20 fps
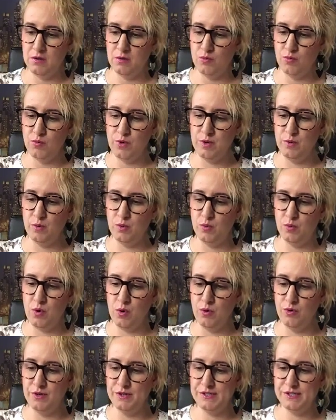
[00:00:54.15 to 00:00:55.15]
We will
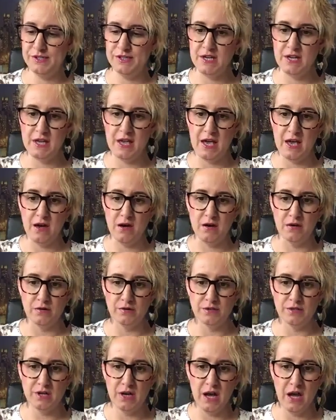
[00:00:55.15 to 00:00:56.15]
roll this thing
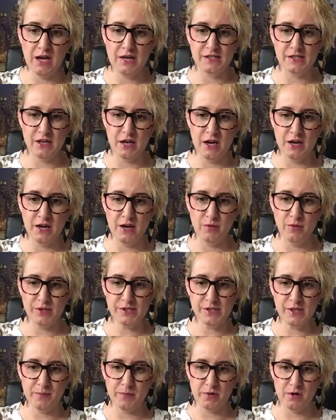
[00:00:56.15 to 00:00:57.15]
out. Hi, Donna.
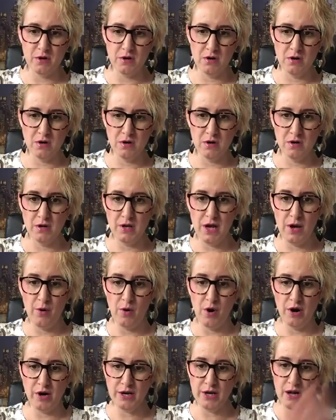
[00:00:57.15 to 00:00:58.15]
What's up, girl? How
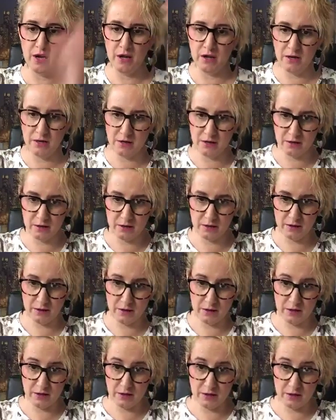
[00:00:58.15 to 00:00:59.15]
are ya?
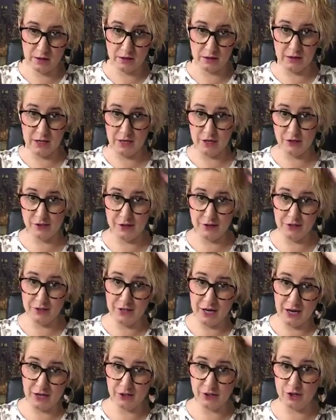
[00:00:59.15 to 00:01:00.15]
Let you send the
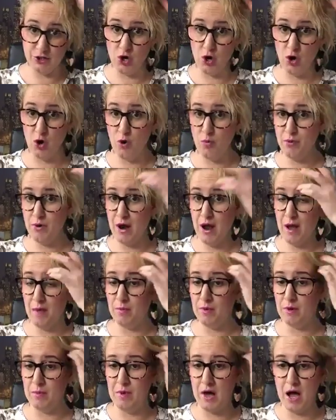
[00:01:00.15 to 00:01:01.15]
text. No
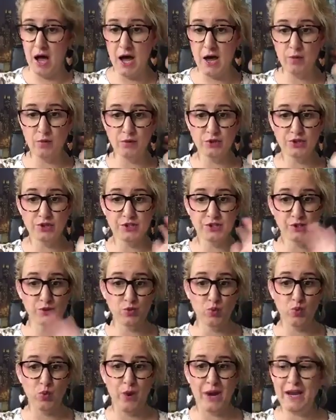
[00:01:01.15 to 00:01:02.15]
problem. I will
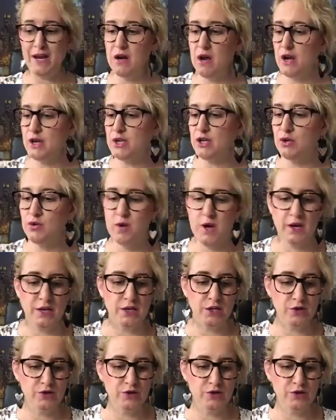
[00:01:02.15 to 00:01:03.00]
just wait on you, honey.